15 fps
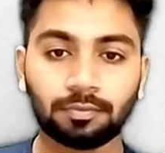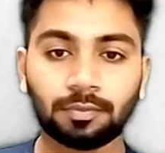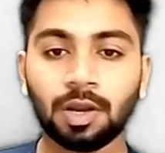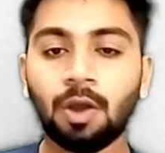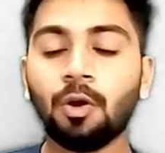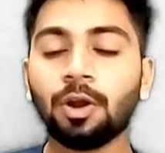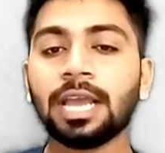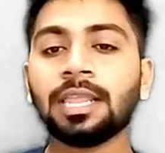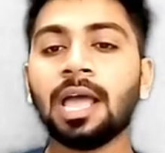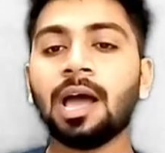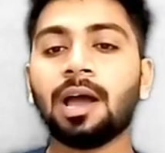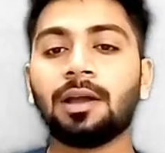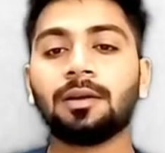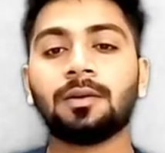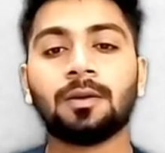Okay
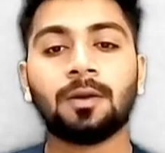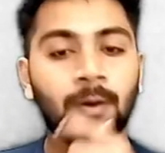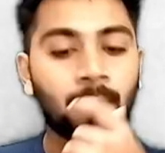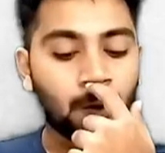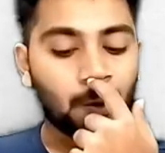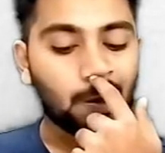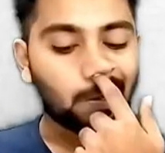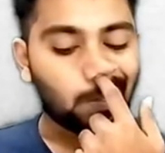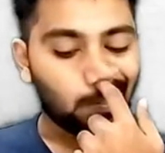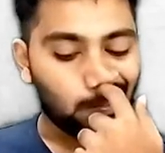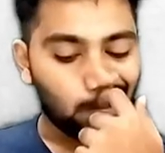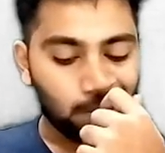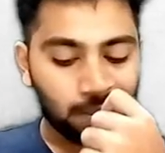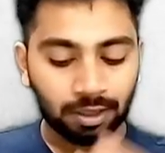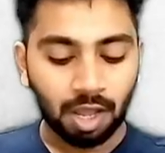now. Okay.
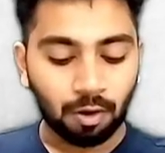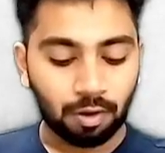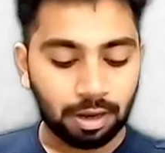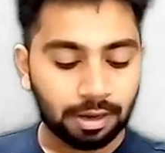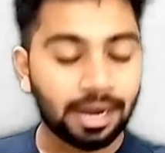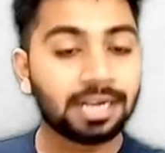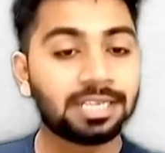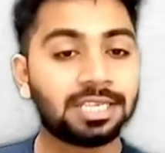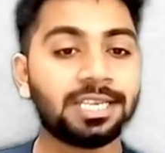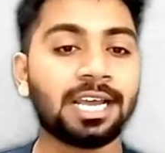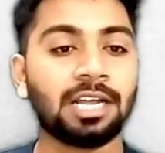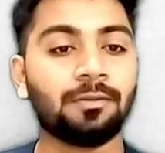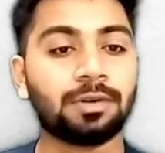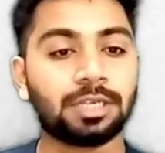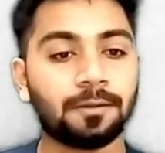Now let's see
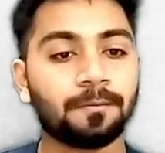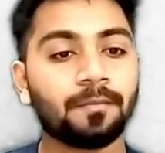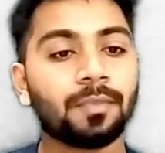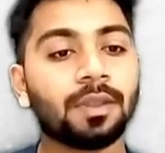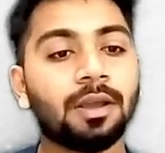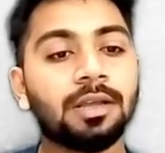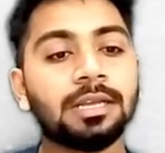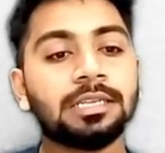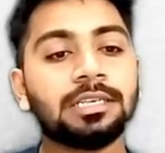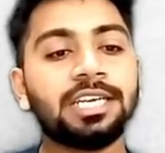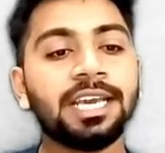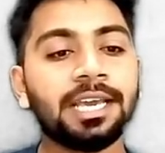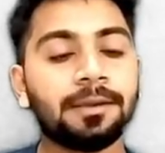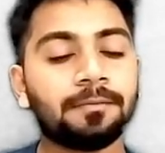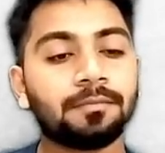conversion.
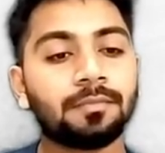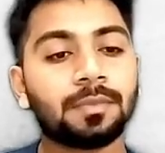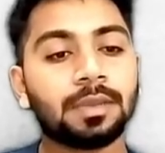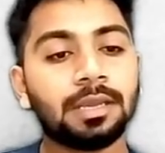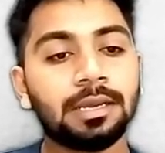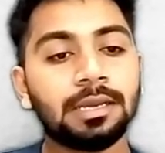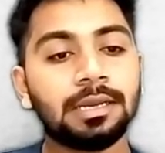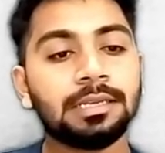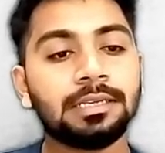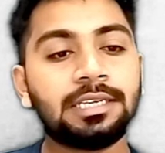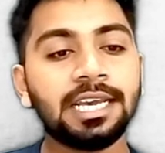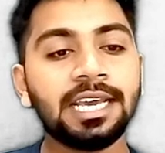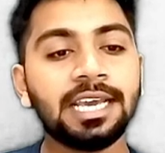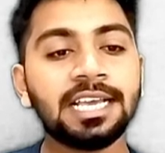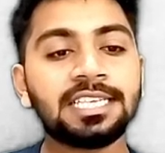G
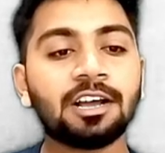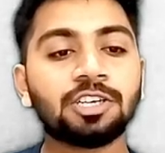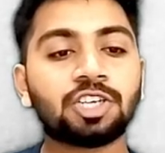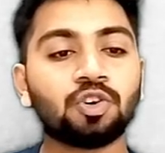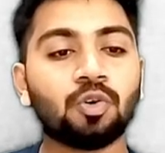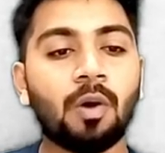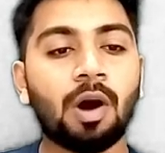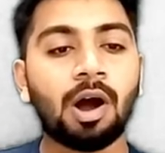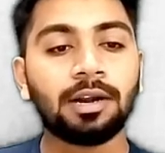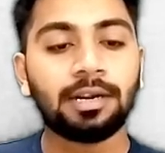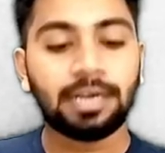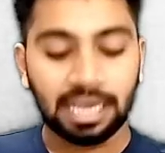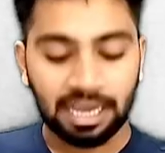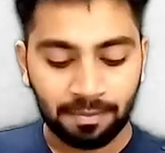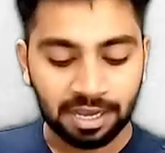is equals to what
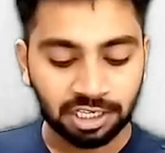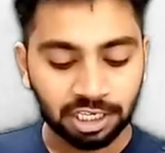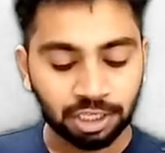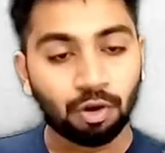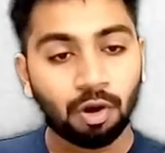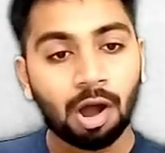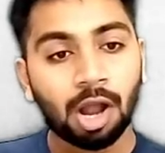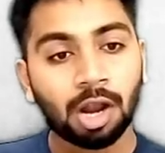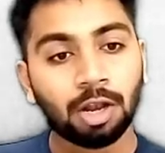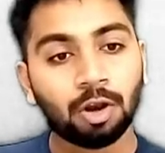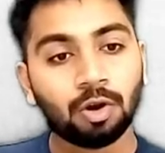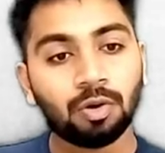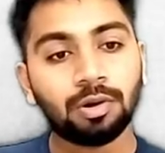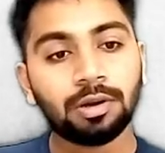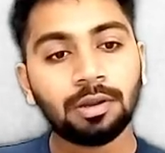dimension? You all
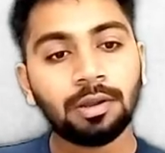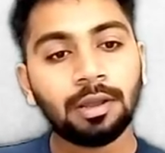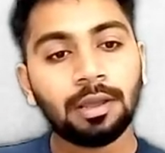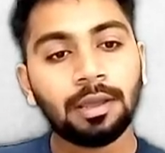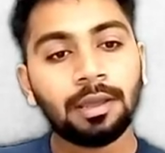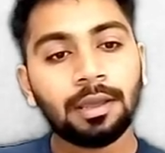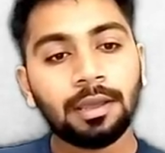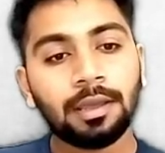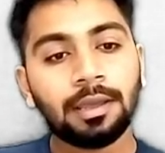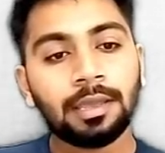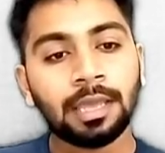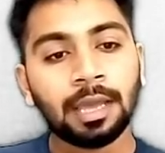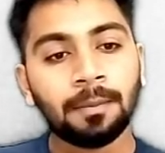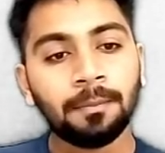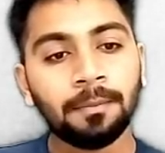know.
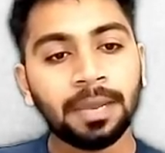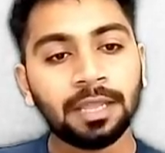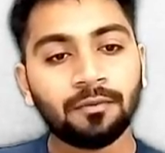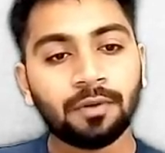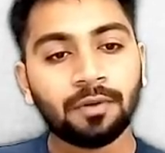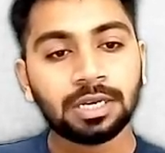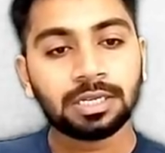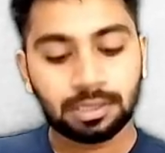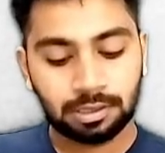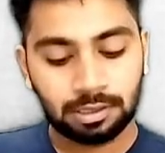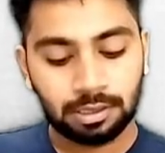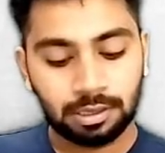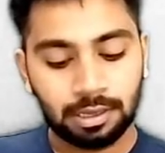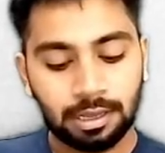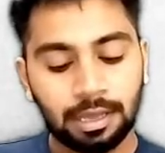M inverse
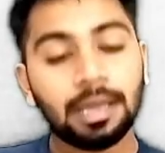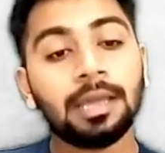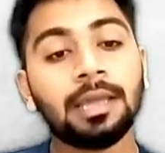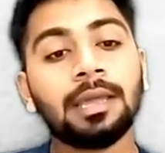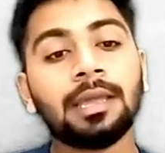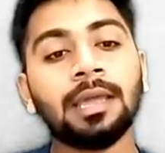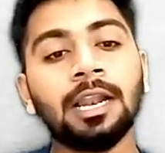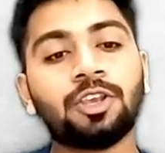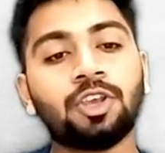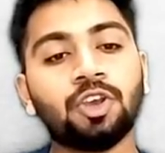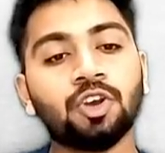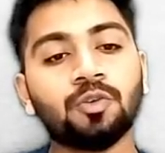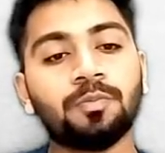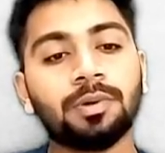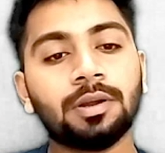L
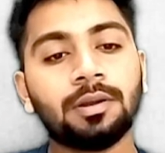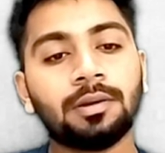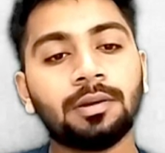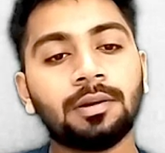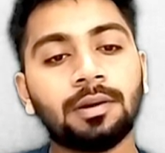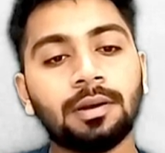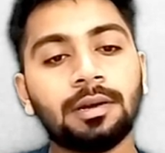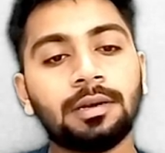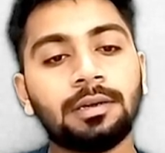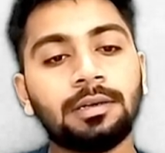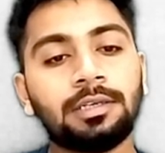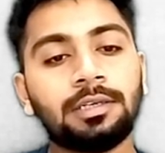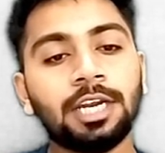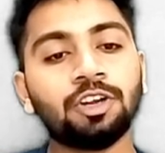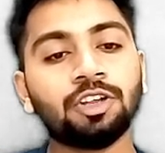cube
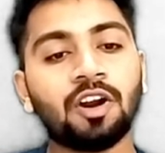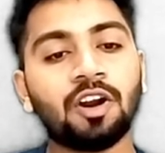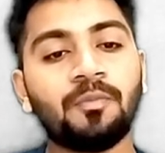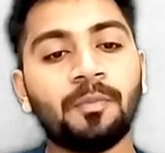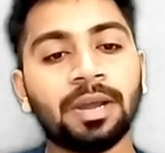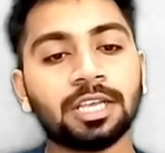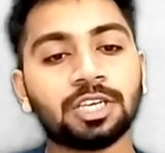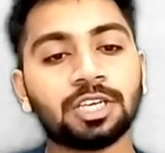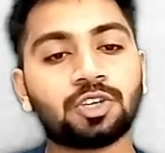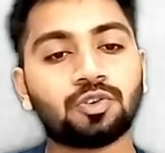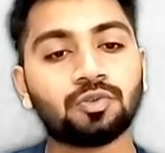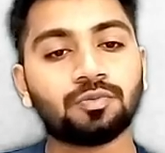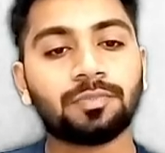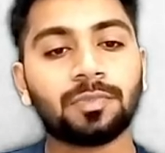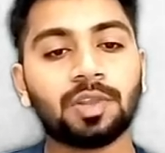t to the power of minus 2.
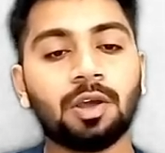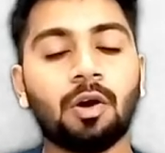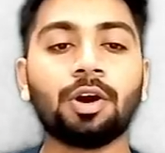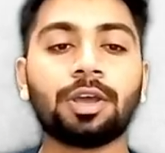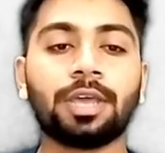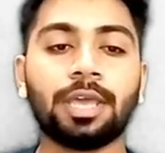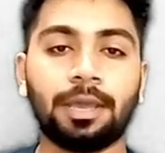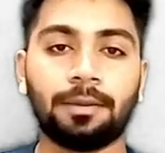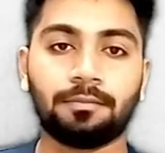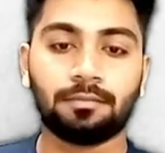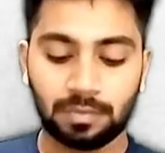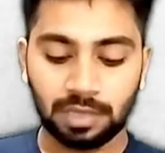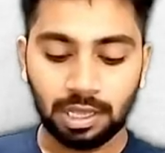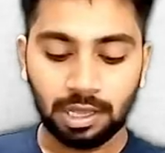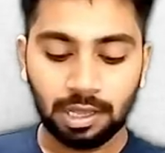Okay.
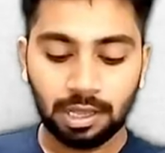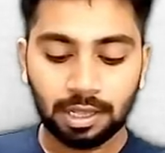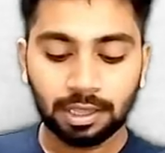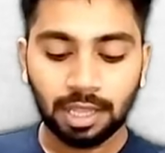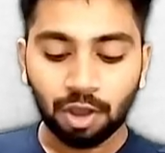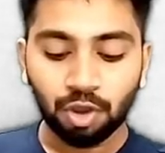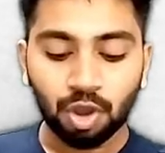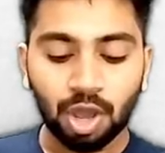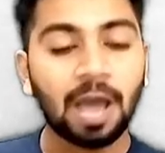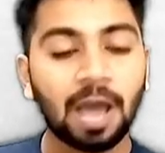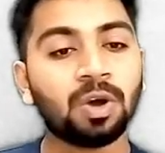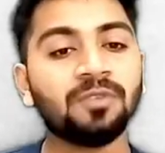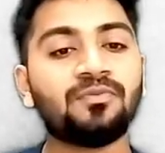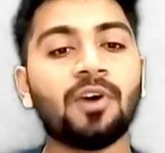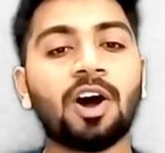Now you have
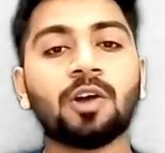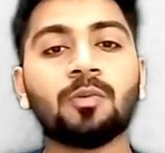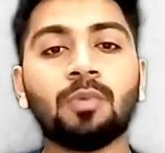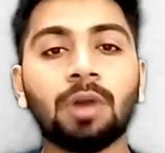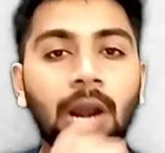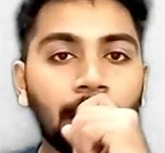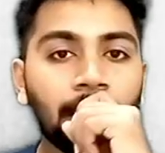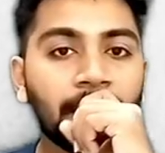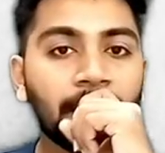one formula.